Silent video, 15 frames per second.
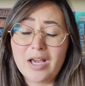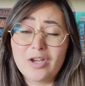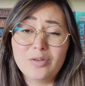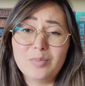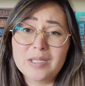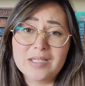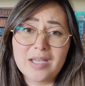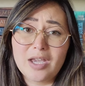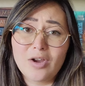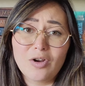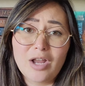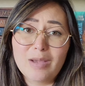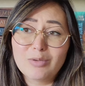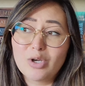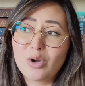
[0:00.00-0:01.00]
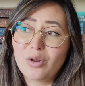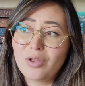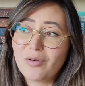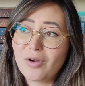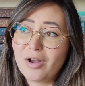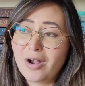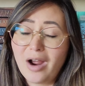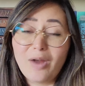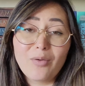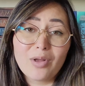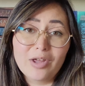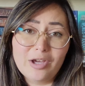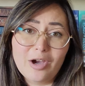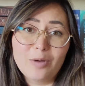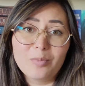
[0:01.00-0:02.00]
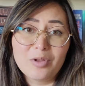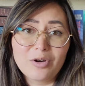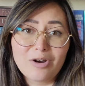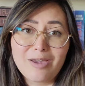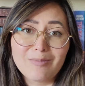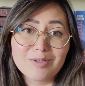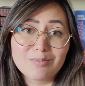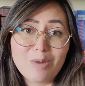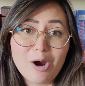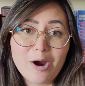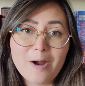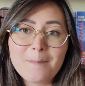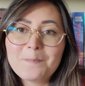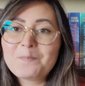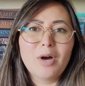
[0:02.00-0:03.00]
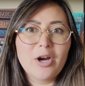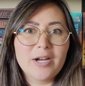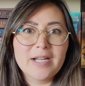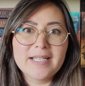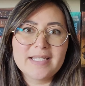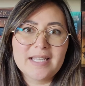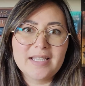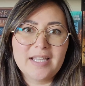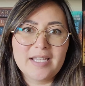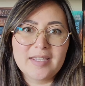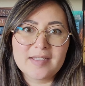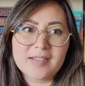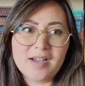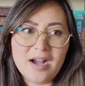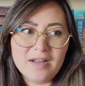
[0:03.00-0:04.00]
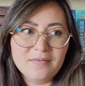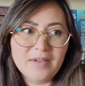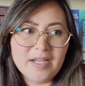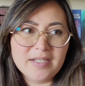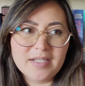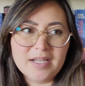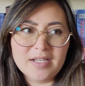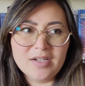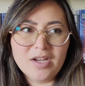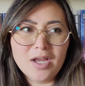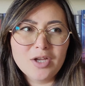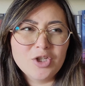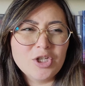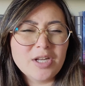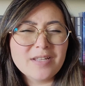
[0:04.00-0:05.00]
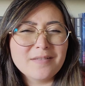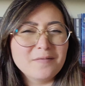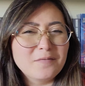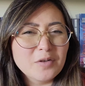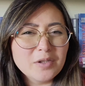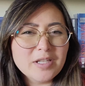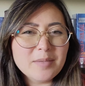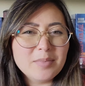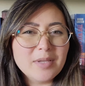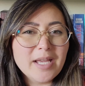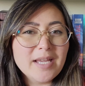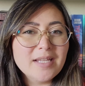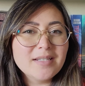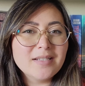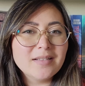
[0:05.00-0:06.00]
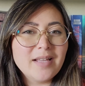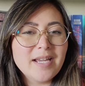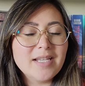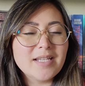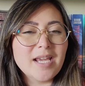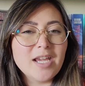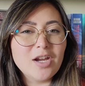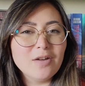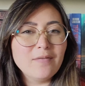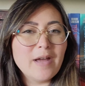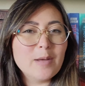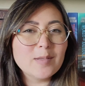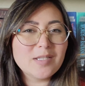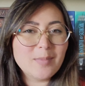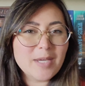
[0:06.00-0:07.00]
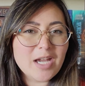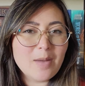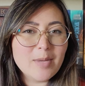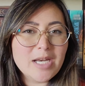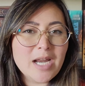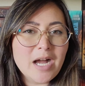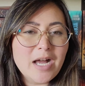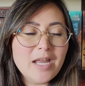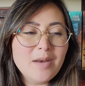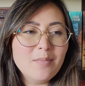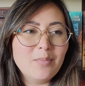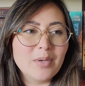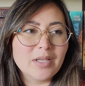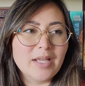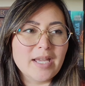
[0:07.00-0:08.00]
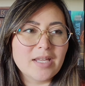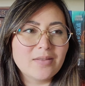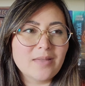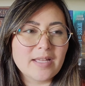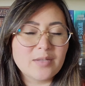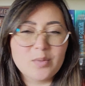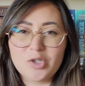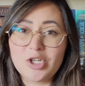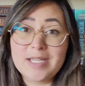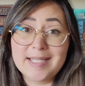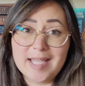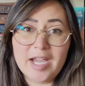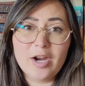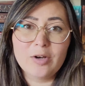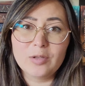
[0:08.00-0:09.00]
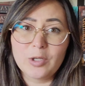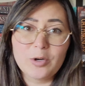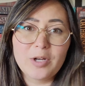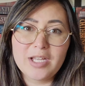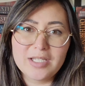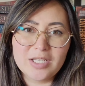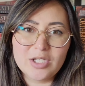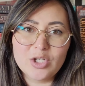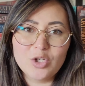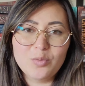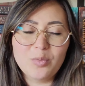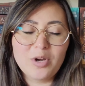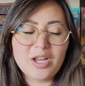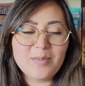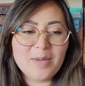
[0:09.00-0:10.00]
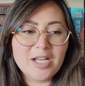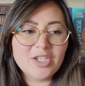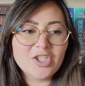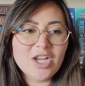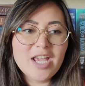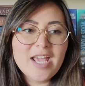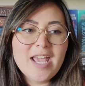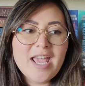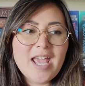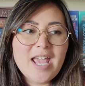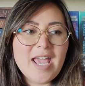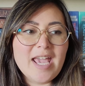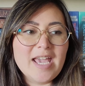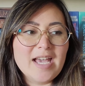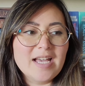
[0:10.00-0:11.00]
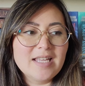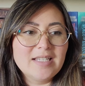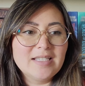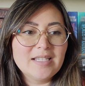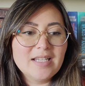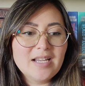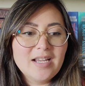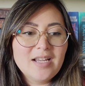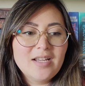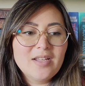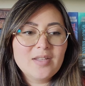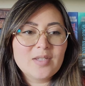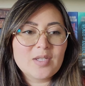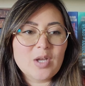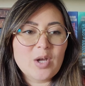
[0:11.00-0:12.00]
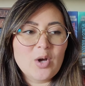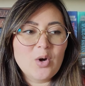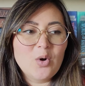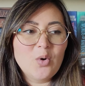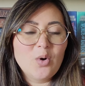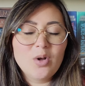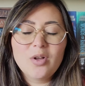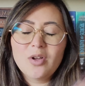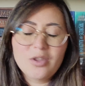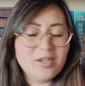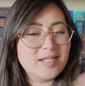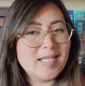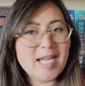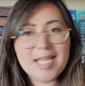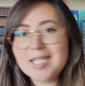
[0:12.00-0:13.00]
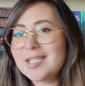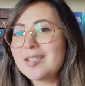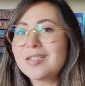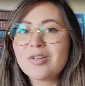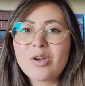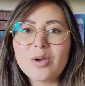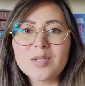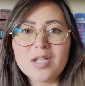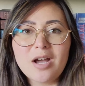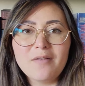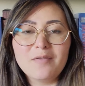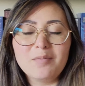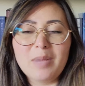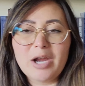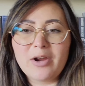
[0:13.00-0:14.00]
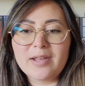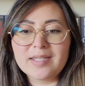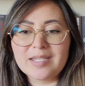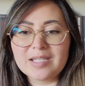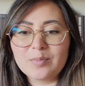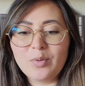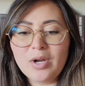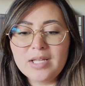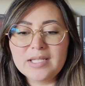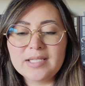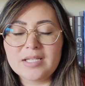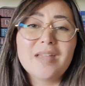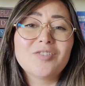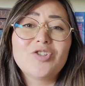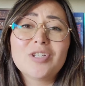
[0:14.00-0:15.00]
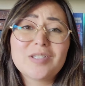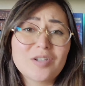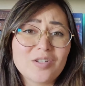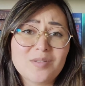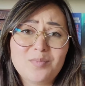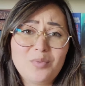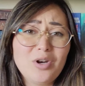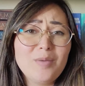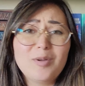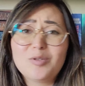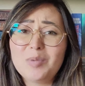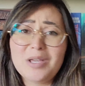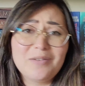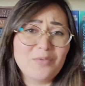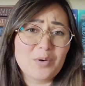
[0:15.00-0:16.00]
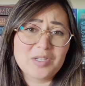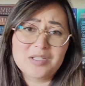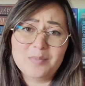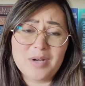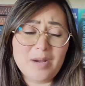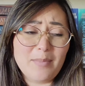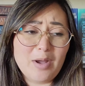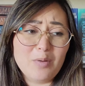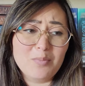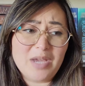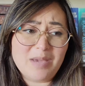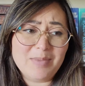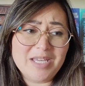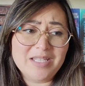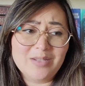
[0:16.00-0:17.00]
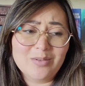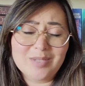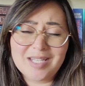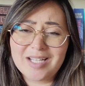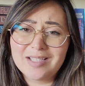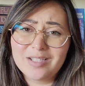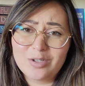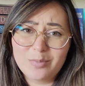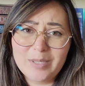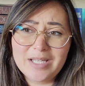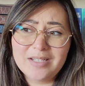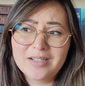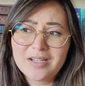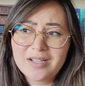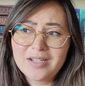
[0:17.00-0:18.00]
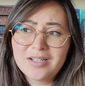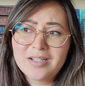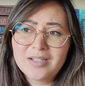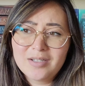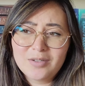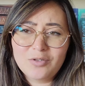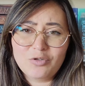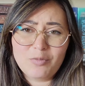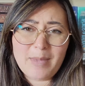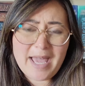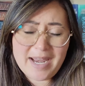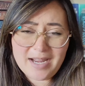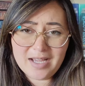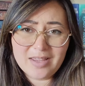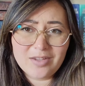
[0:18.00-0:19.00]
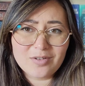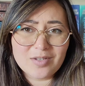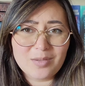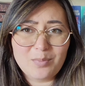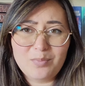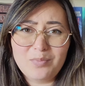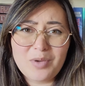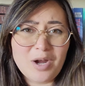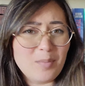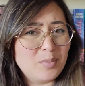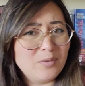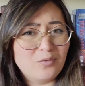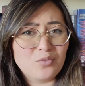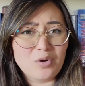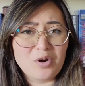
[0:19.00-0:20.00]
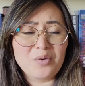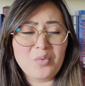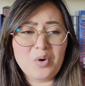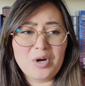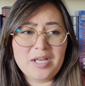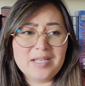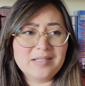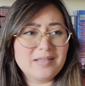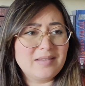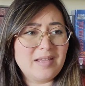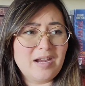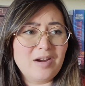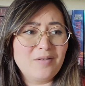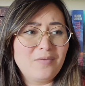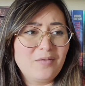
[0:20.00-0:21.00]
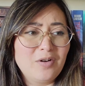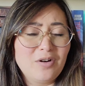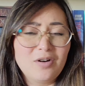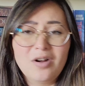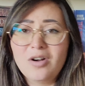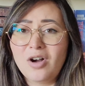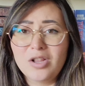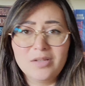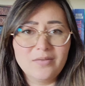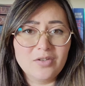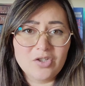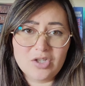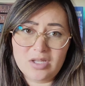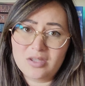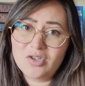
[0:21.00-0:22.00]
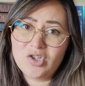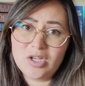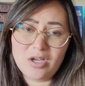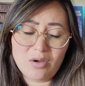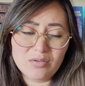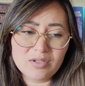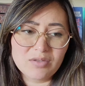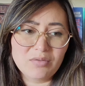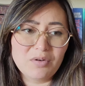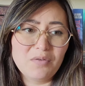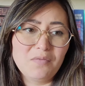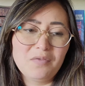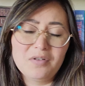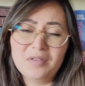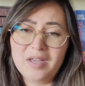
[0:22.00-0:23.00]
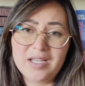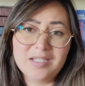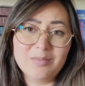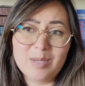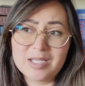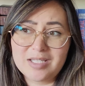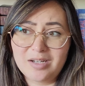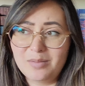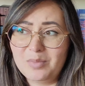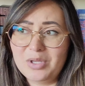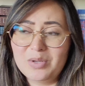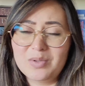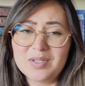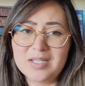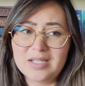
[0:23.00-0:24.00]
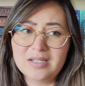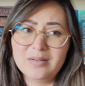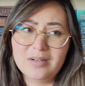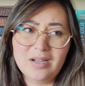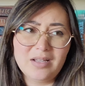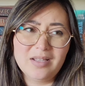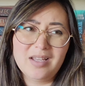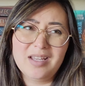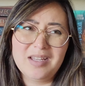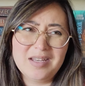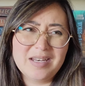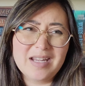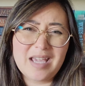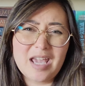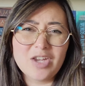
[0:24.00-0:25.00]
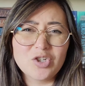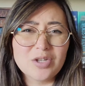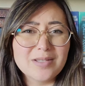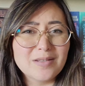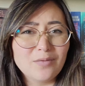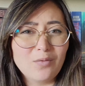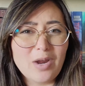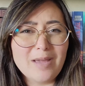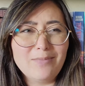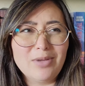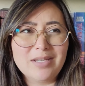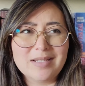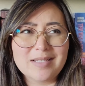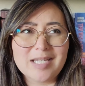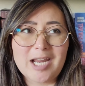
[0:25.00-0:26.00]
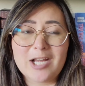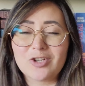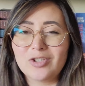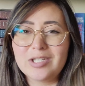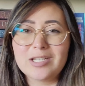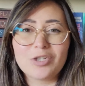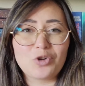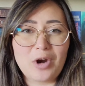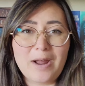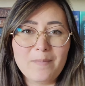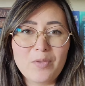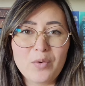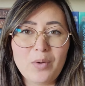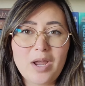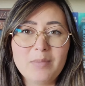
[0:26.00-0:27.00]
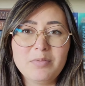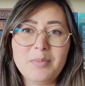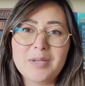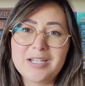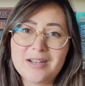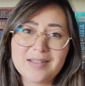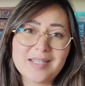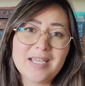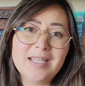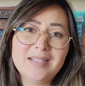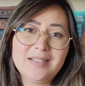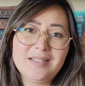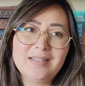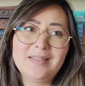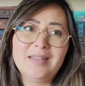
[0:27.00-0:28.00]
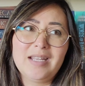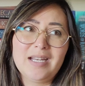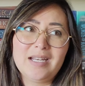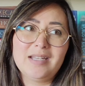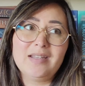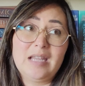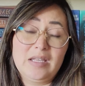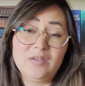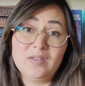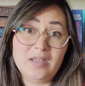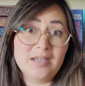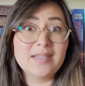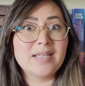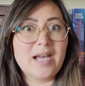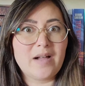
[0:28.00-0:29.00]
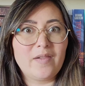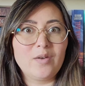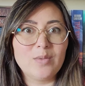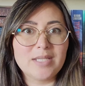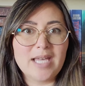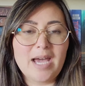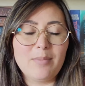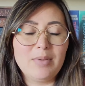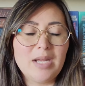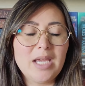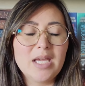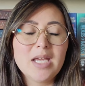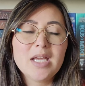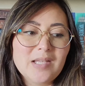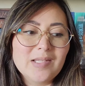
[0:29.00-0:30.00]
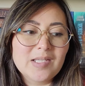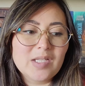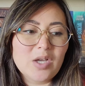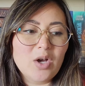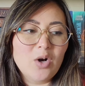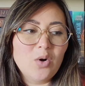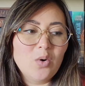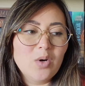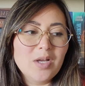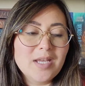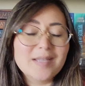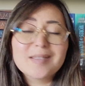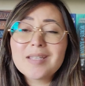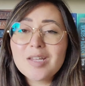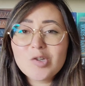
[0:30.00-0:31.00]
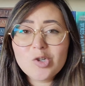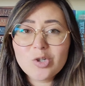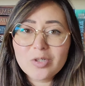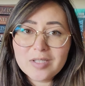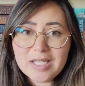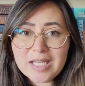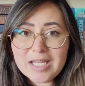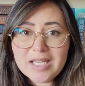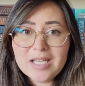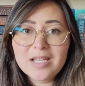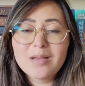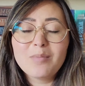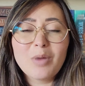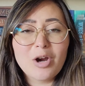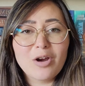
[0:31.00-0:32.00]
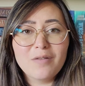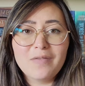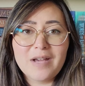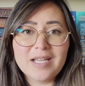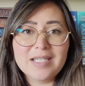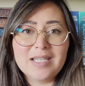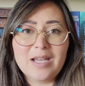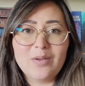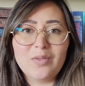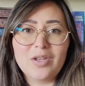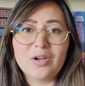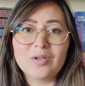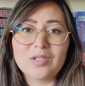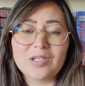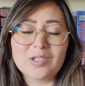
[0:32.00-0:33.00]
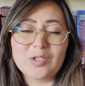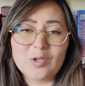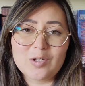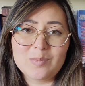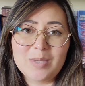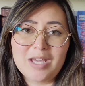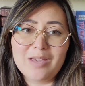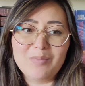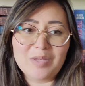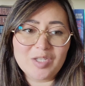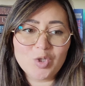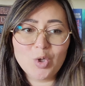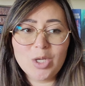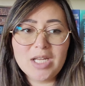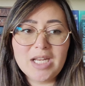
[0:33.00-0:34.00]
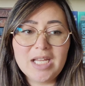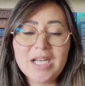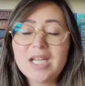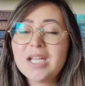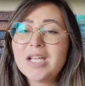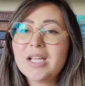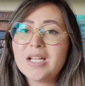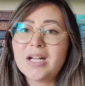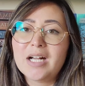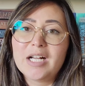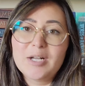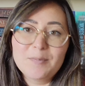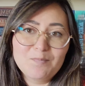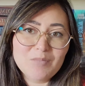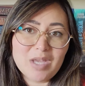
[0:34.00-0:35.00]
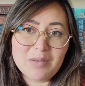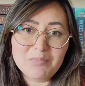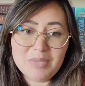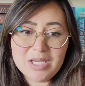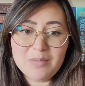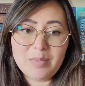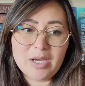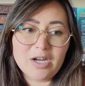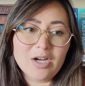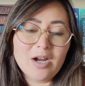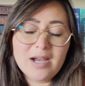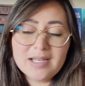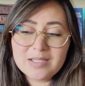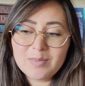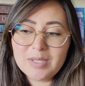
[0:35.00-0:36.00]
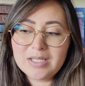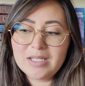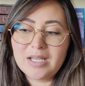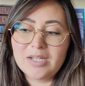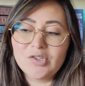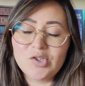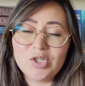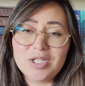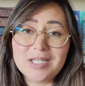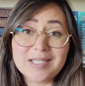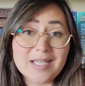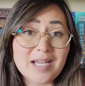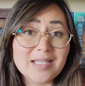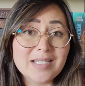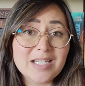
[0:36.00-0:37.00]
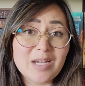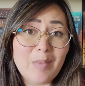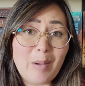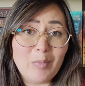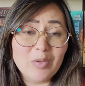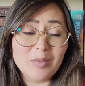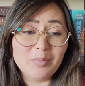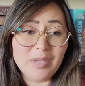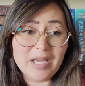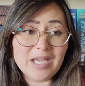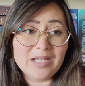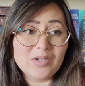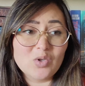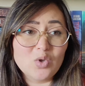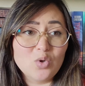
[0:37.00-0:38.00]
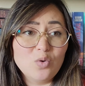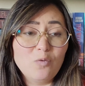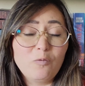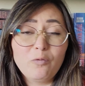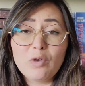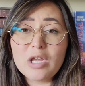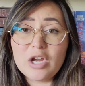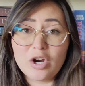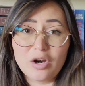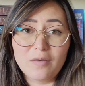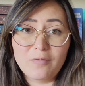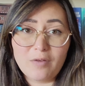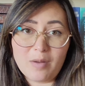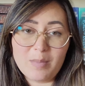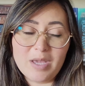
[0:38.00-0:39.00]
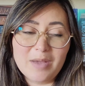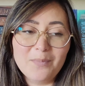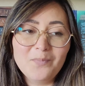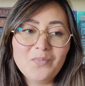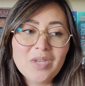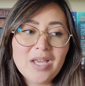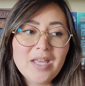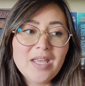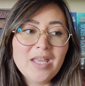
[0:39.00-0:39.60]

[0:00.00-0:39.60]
I could be saying her name totally wrong. I really hope that her name is Marra. Marra is at like this convent and she doesn't fully plan to like take her vows to become a nun, but like that's what she's there learning to do pretty much. And so the second sister goes off and marries this prince and she starts pretty much being forced to pop out babies. It was like a little bit traumatic. There's a couple of trigger warnings in there for all of the shit that she goes through for like domestic abuse and uh, indications of rape. It doesn't actually describe the rape, but it does hint that it is exactly what's happening. And so essentially, Marra finds out that her sister is being mistreated um, and beat by her husband, and she decides to come up with a plan to free her from him.